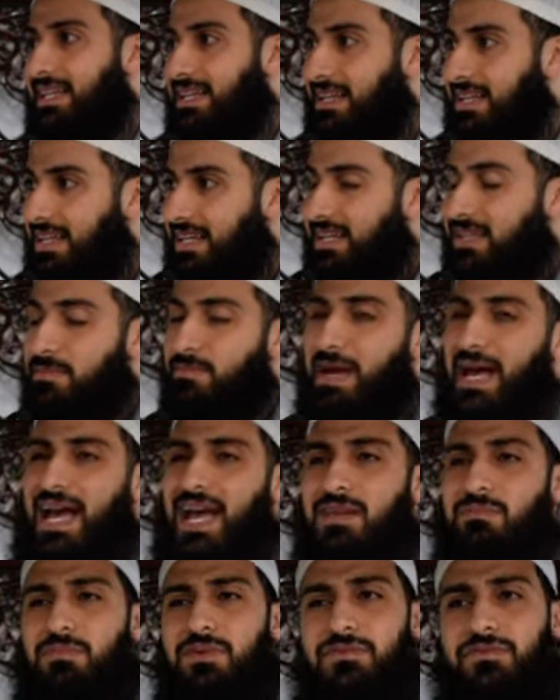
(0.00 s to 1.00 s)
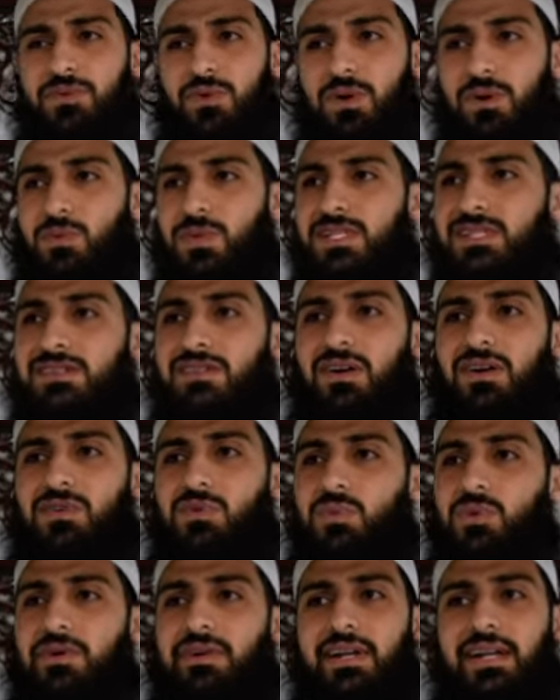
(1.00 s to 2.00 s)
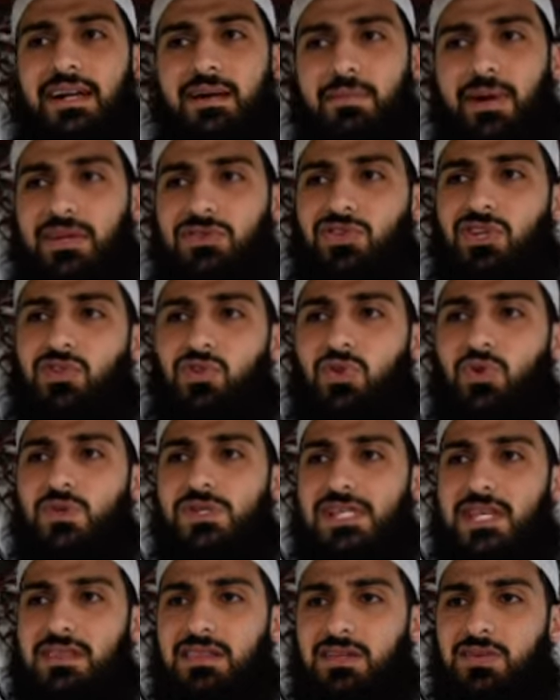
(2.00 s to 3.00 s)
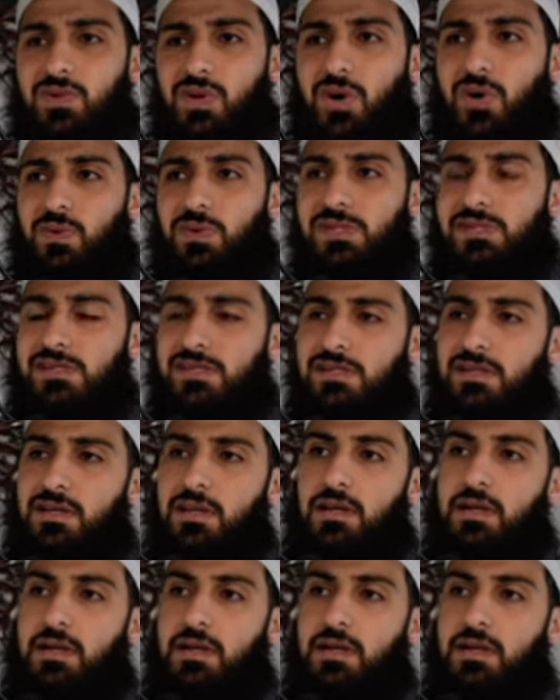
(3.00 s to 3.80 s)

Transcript: al-Iman before we start worrying about the do's and the don'ts.